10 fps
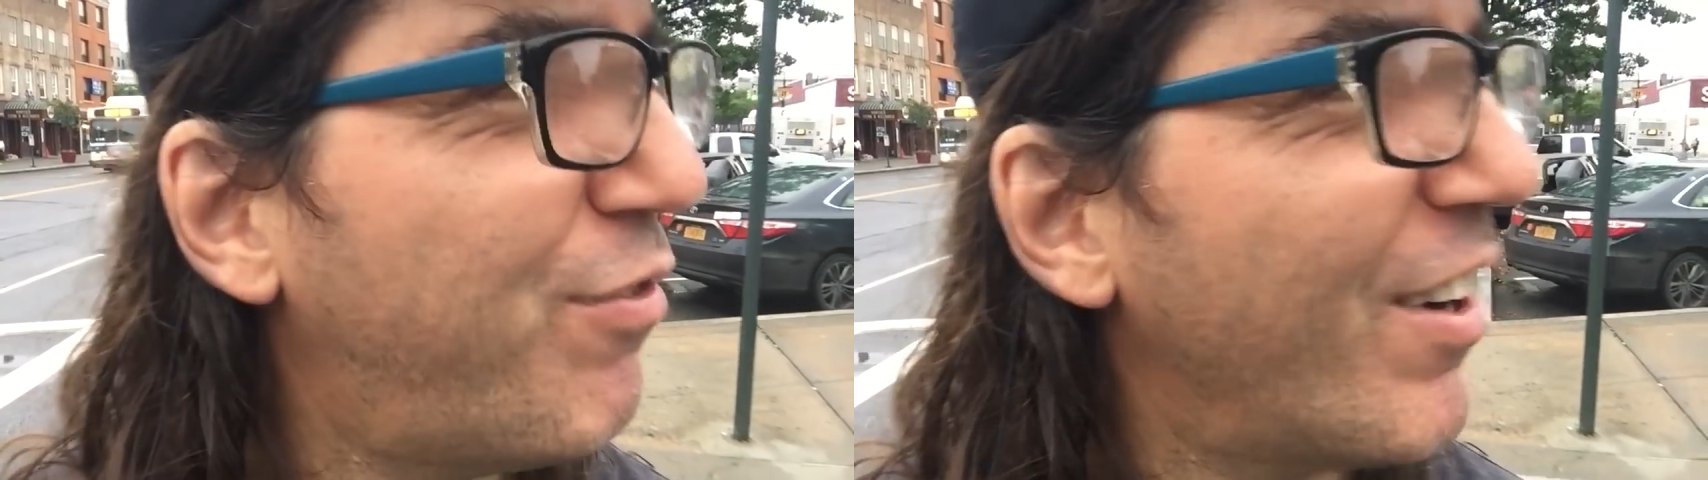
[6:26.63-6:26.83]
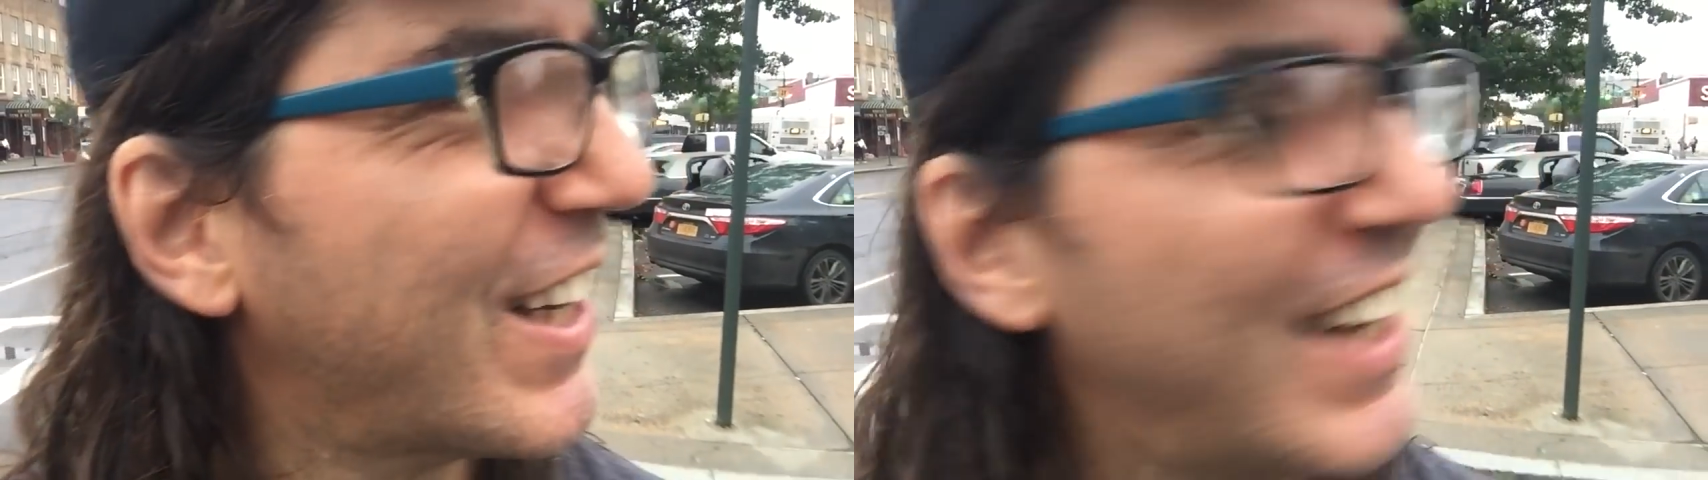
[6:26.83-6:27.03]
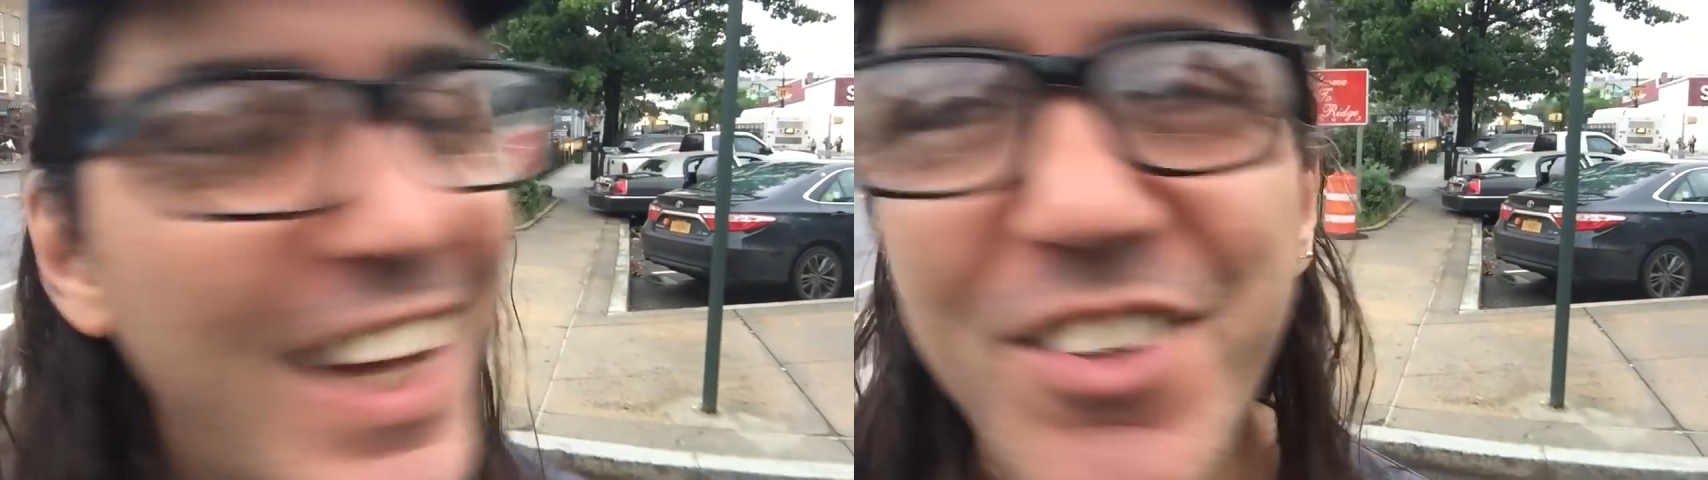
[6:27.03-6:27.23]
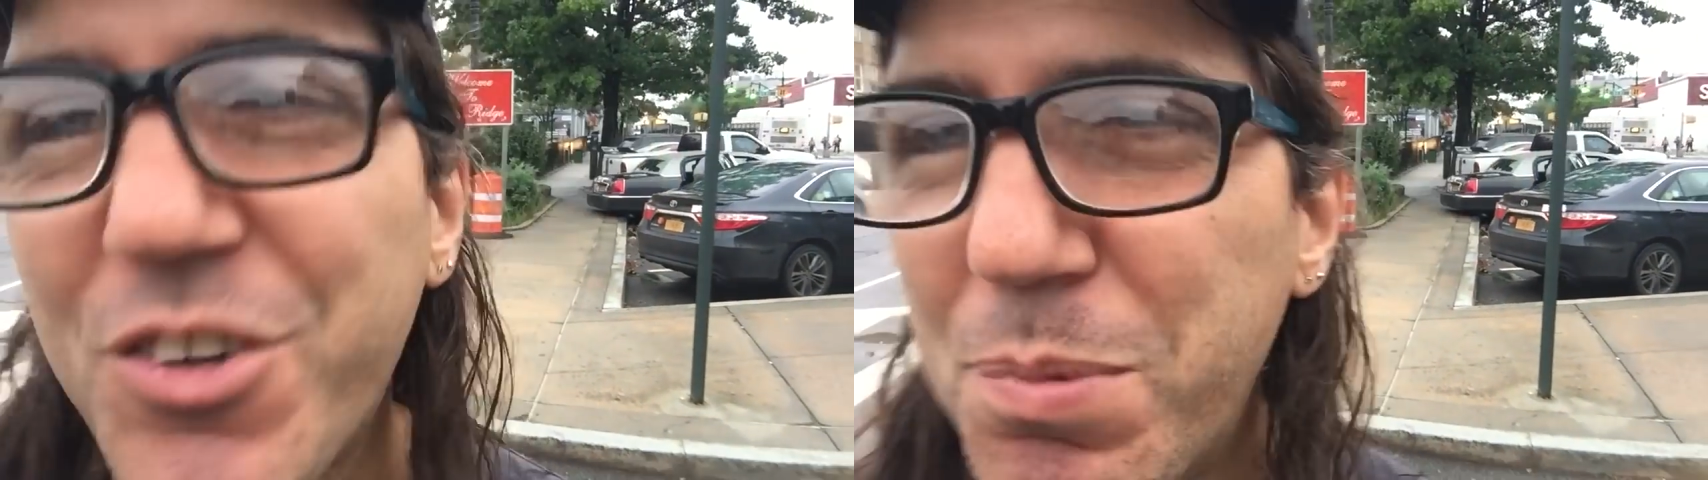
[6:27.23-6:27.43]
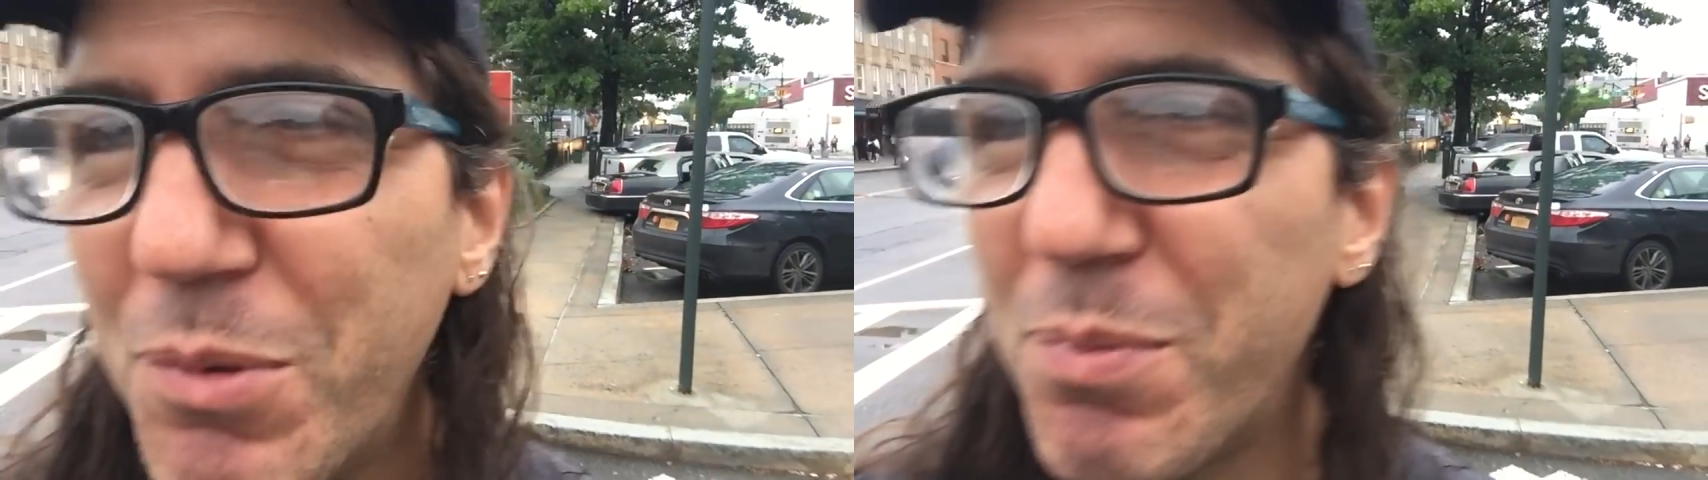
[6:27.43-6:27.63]
fucking
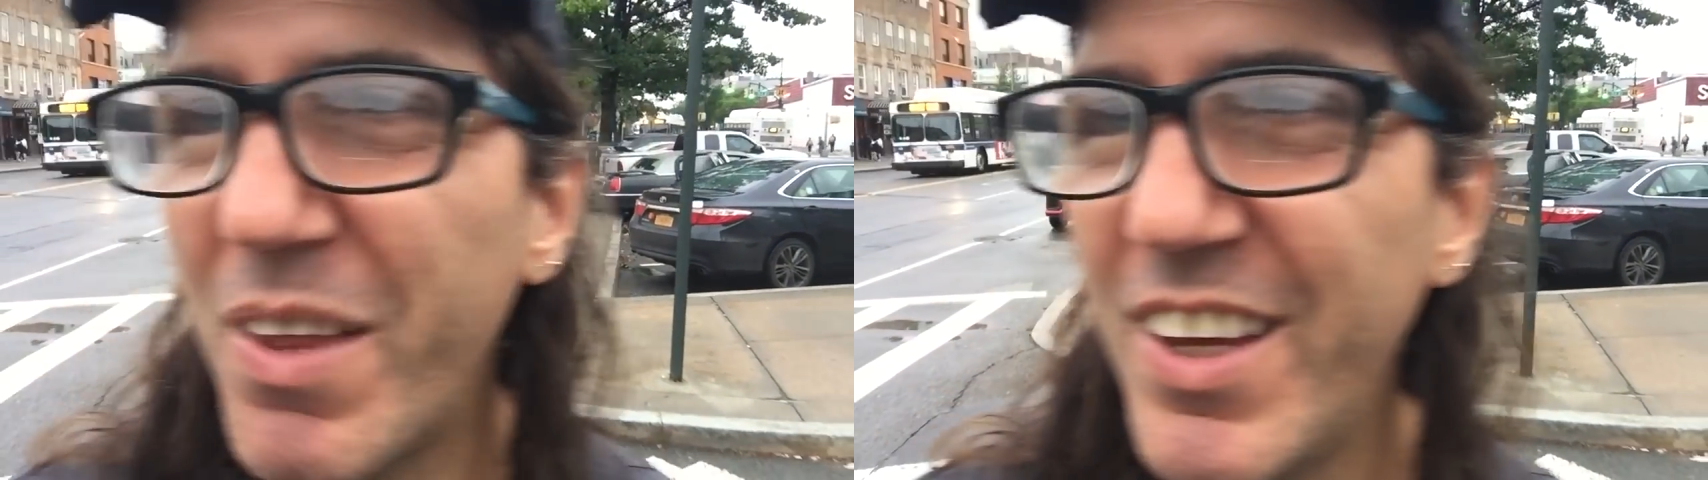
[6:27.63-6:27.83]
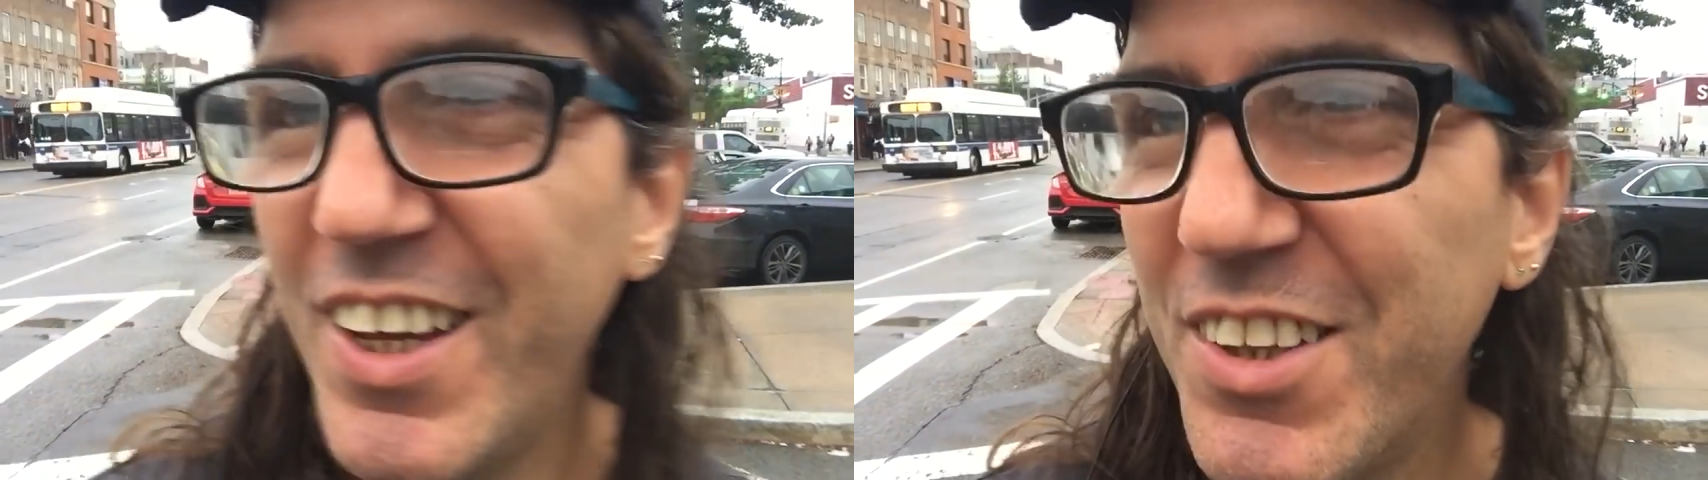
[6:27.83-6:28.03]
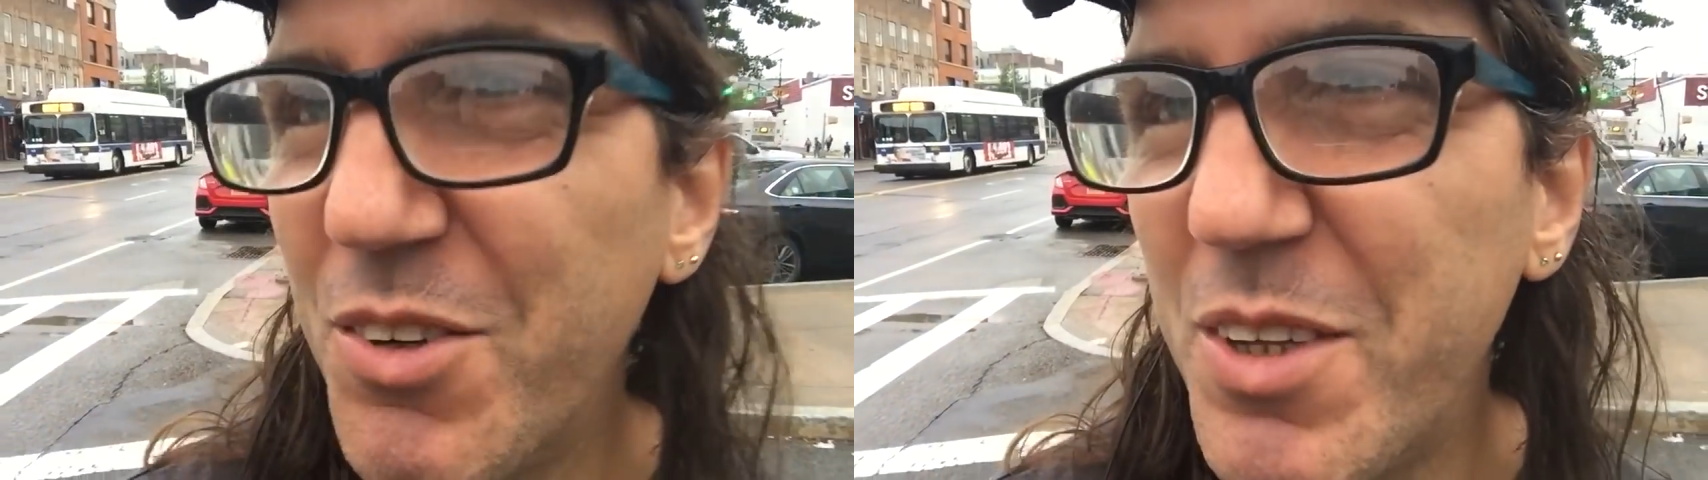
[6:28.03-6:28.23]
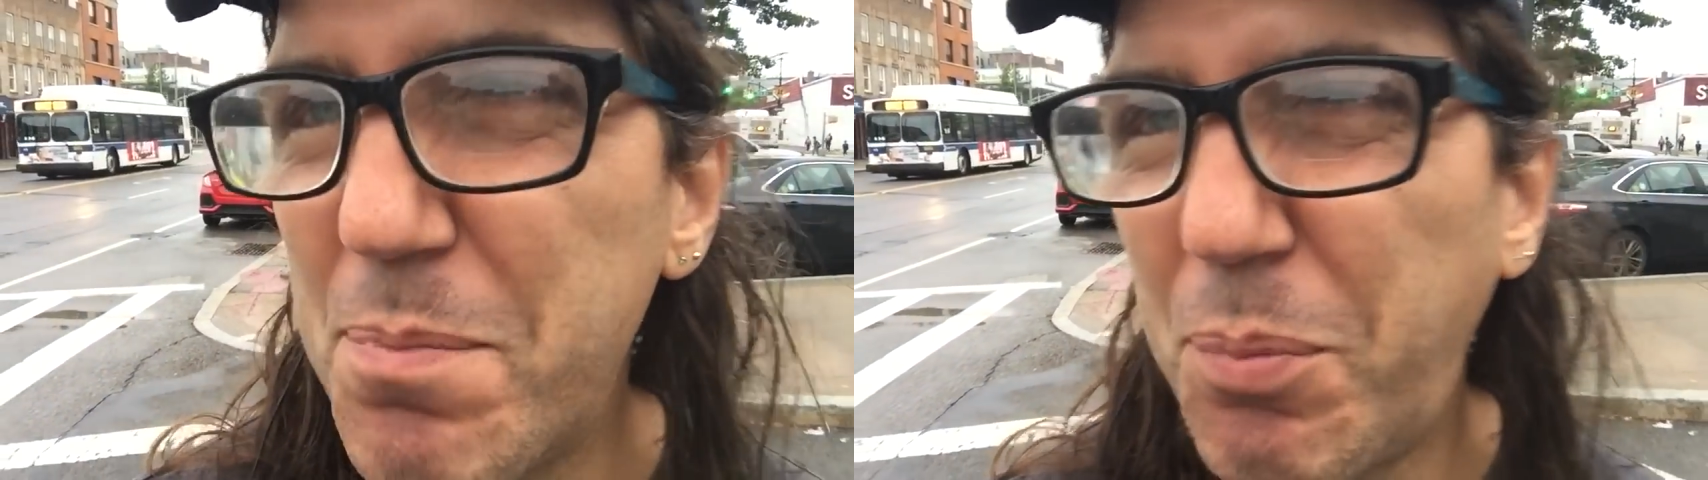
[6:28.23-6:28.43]
Andrew doing the